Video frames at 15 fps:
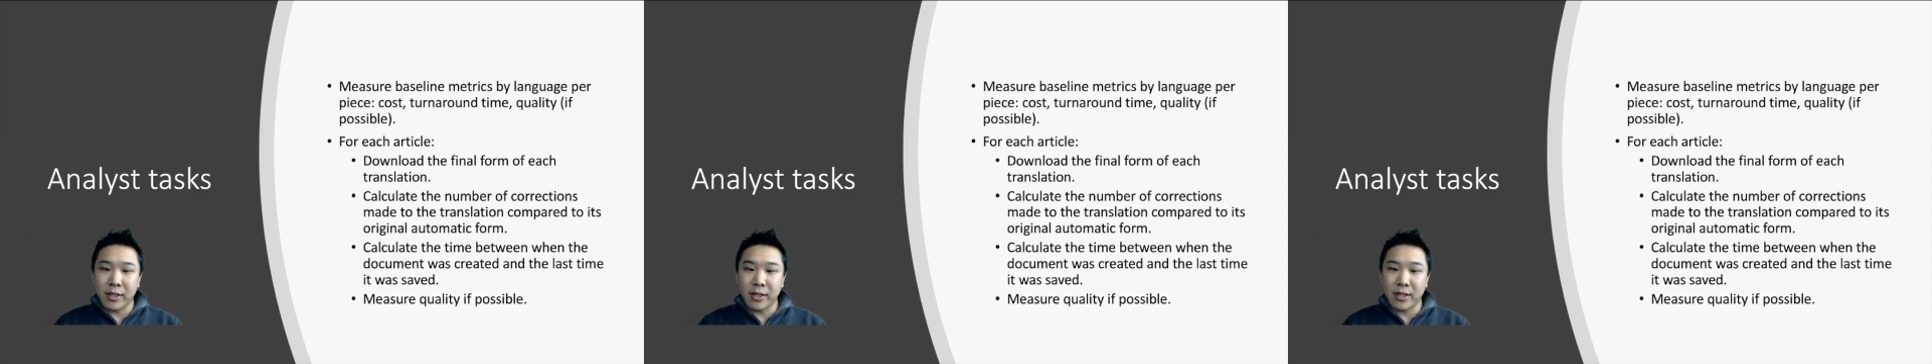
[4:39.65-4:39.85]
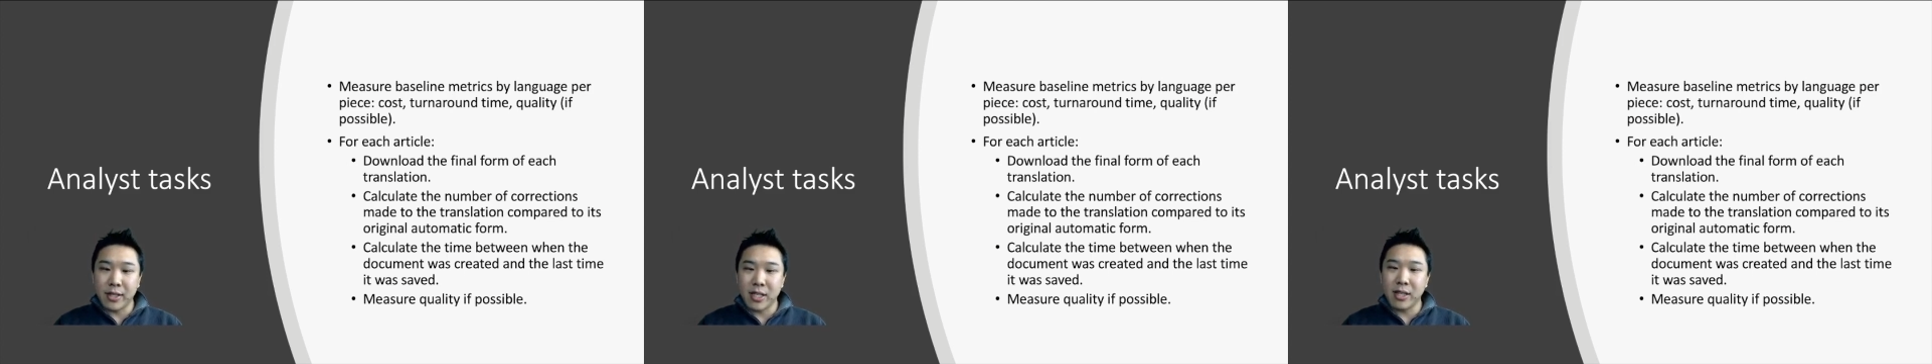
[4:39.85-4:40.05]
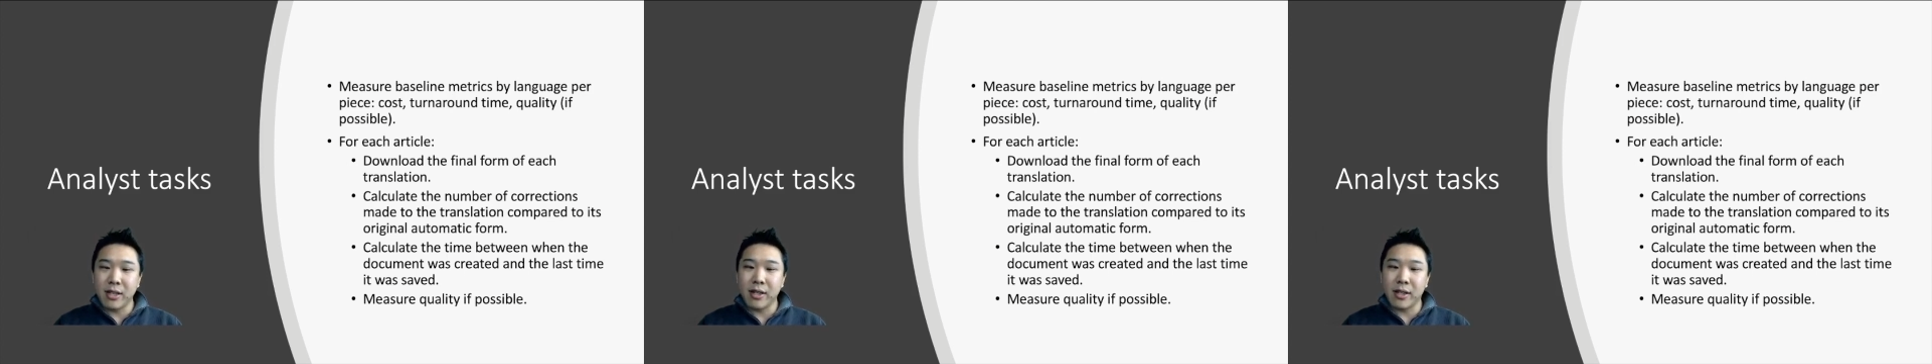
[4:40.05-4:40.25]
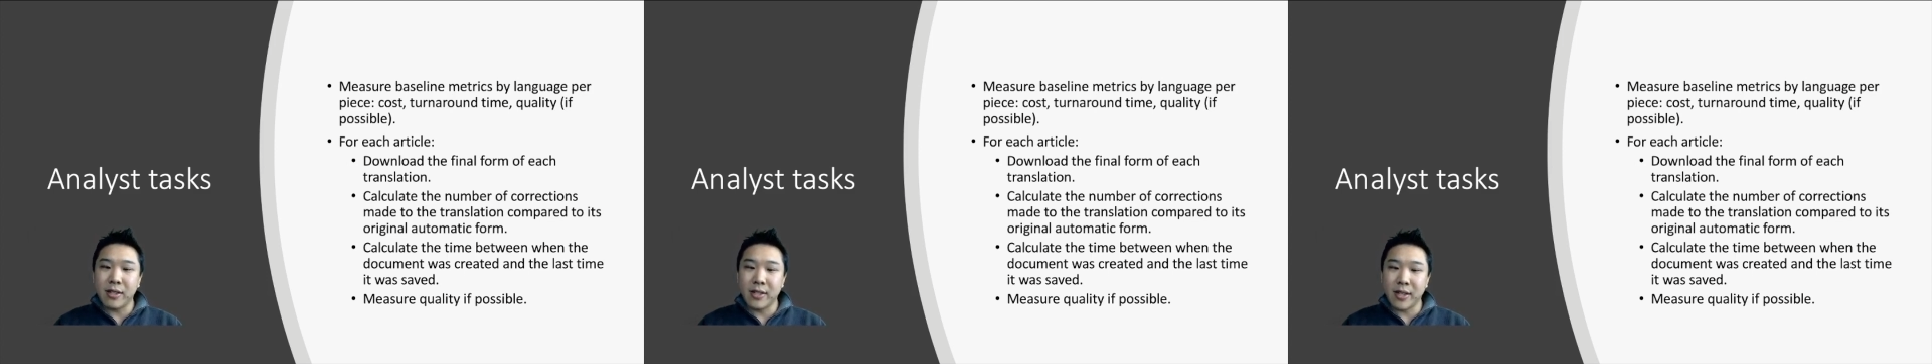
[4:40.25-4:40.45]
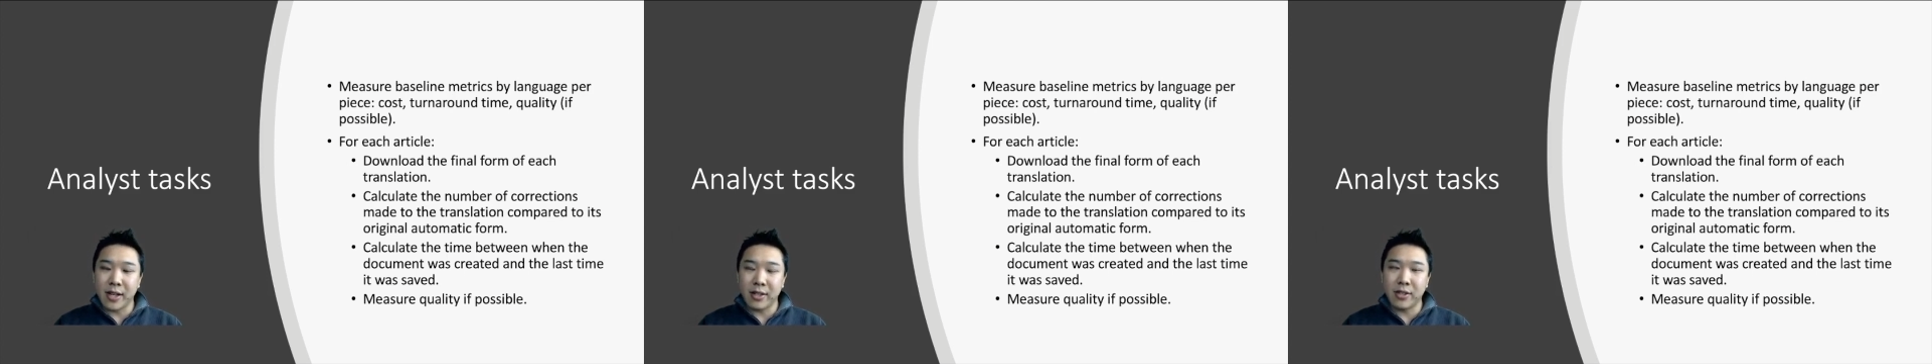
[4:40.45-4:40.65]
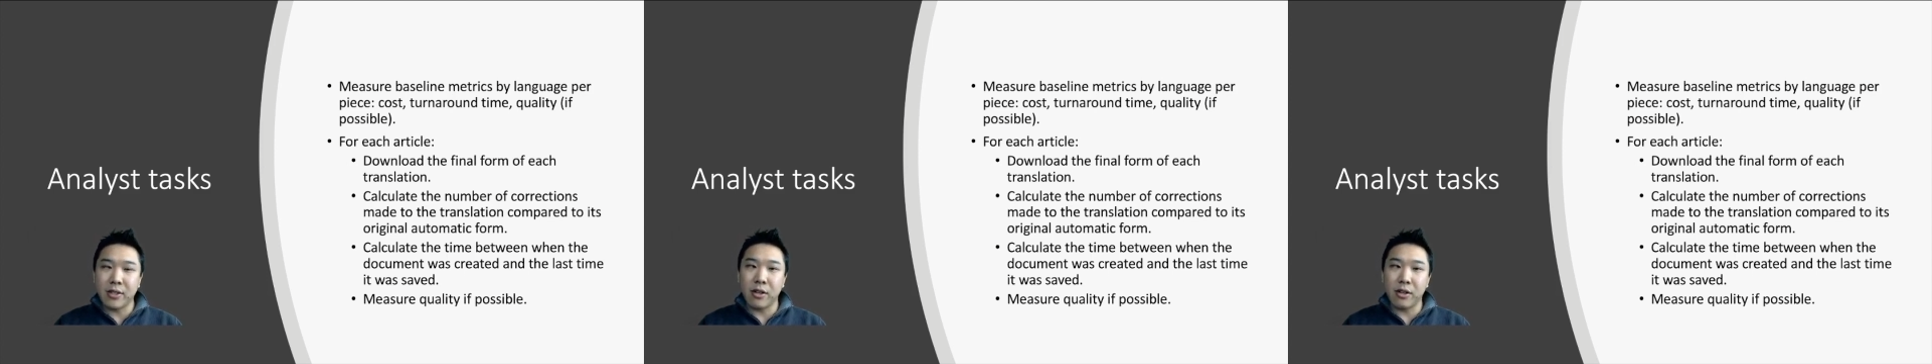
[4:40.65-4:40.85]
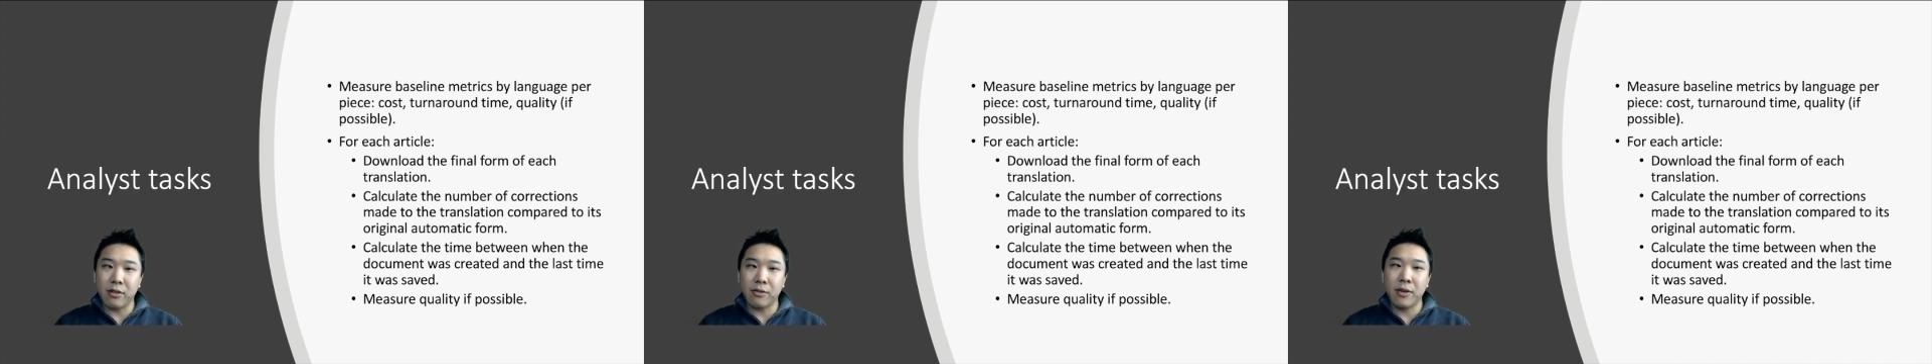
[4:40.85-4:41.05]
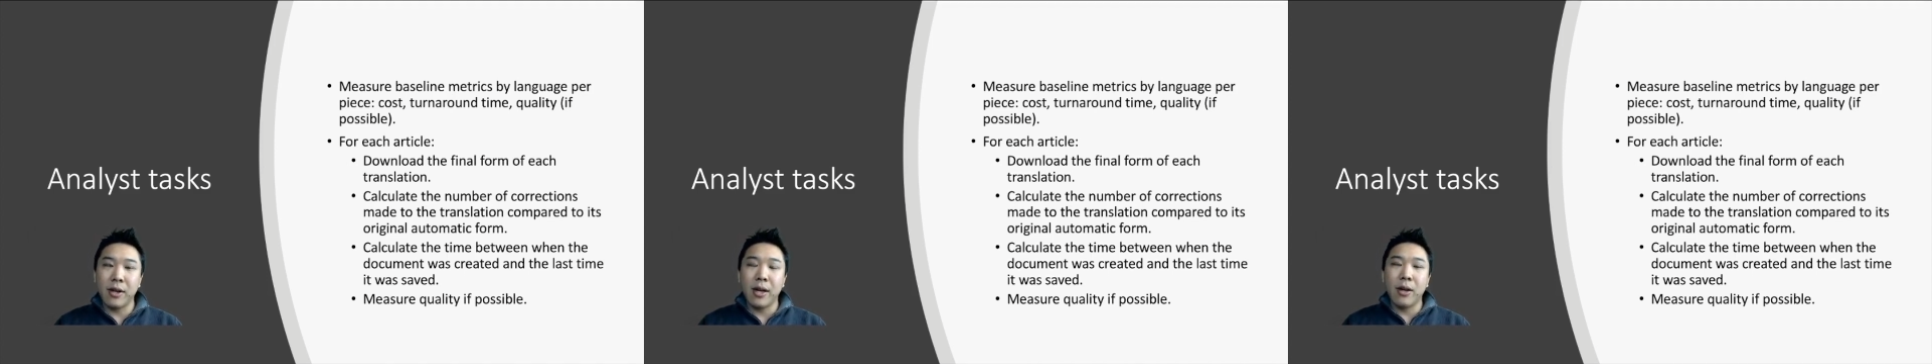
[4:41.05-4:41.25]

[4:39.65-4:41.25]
to see a sense of